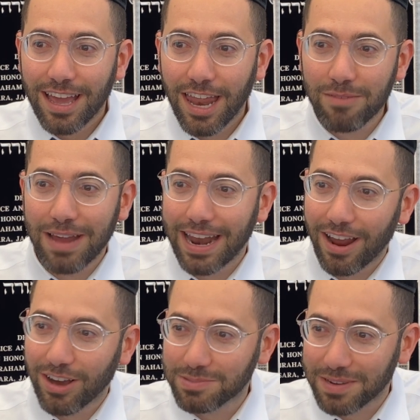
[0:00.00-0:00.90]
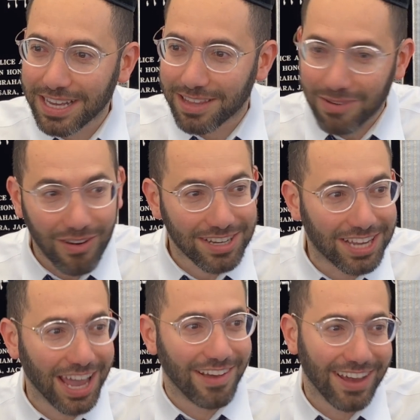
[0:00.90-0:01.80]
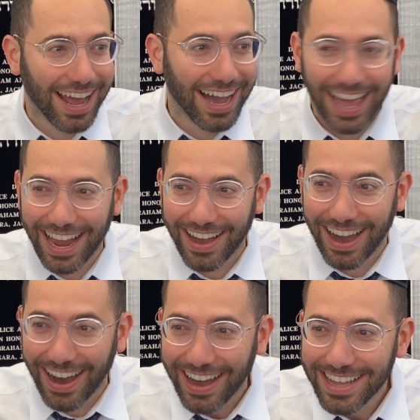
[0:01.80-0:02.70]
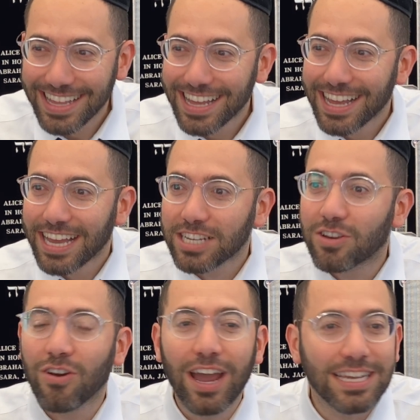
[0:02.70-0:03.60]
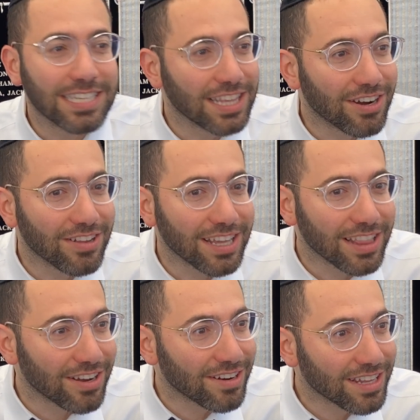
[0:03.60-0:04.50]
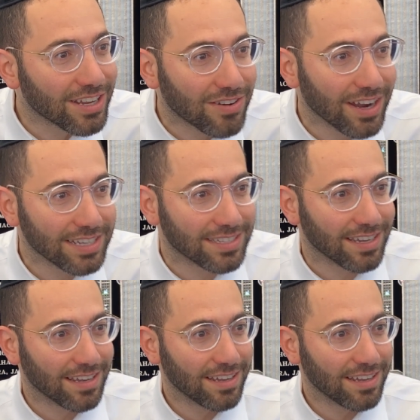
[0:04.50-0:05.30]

And I'm not her husband either, Baruch Hashem. Crazy, literally crazy.